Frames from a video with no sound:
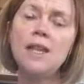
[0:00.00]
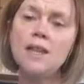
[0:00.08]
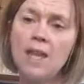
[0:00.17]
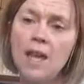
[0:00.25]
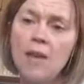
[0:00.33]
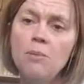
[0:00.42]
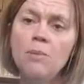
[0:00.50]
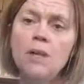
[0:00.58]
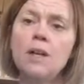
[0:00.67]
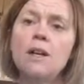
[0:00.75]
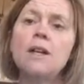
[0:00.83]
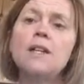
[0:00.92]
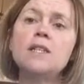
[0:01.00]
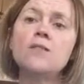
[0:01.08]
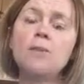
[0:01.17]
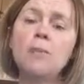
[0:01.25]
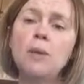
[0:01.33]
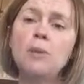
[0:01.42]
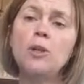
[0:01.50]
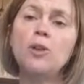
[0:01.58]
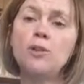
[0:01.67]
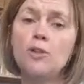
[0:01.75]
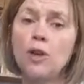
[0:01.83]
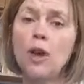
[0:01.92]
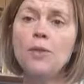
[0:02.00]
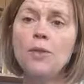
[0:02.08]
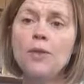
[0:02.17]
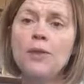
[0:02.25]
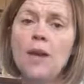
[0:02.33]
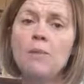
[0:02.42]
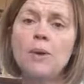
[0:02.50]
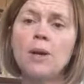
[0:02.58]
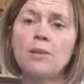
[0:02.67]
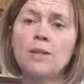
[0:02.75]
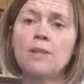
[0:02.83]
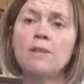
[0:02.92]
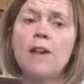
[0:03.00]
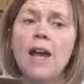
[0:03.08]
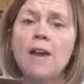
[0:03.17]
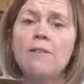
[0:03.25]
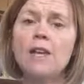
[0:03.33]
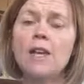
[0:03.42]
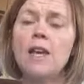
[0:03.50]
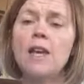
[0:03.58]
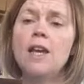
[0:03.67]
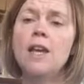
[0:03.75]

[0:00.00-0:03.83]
The IMCA is for people who've gone through that process of having